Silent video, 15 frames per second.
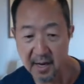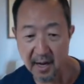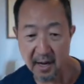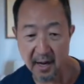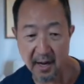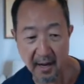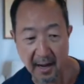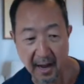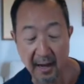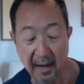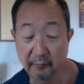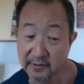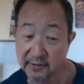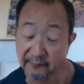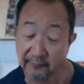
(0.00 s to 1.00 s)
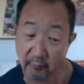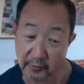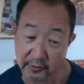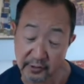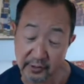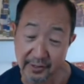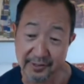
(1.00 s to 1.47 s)
I was
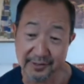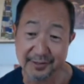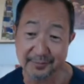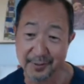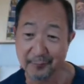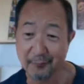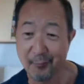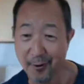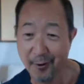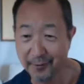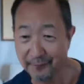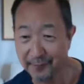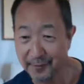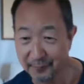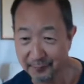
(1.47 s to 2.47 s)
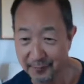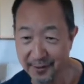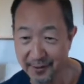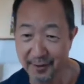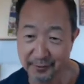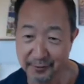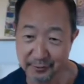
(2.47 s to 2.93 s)
fortunate to be one of
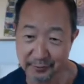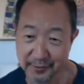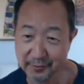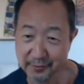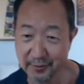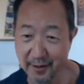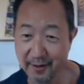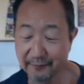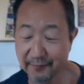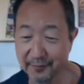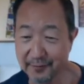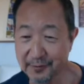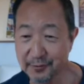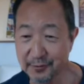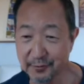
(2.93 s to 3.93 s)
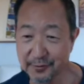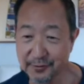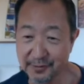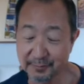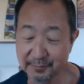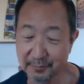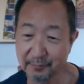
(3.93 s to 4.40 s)
300 travel and
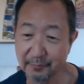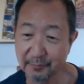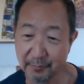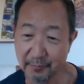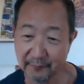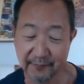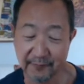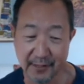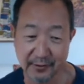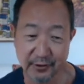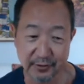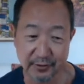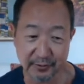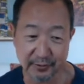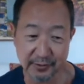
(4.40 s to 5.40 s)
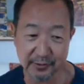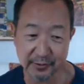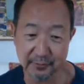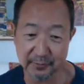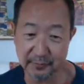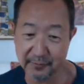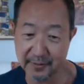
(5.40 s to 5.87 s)
tourism professionals
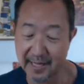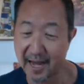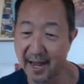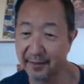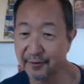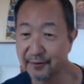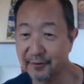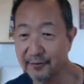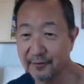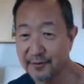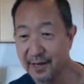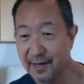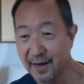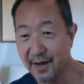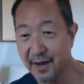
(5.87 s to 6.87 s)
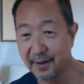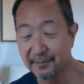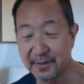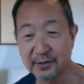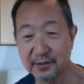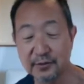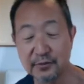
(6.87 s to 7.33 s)
who gathered
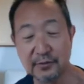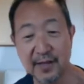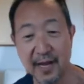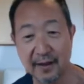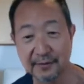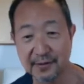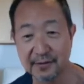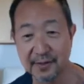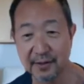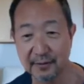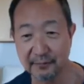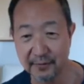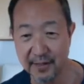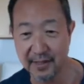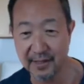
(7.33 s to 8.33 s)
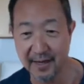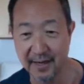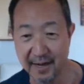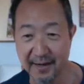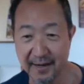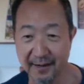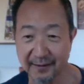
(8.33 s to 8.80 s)
in 2003
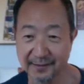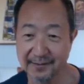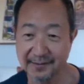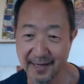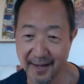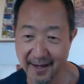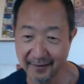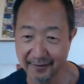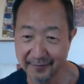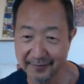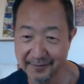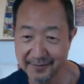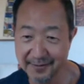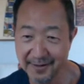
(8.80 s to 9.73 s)
at Ellis Island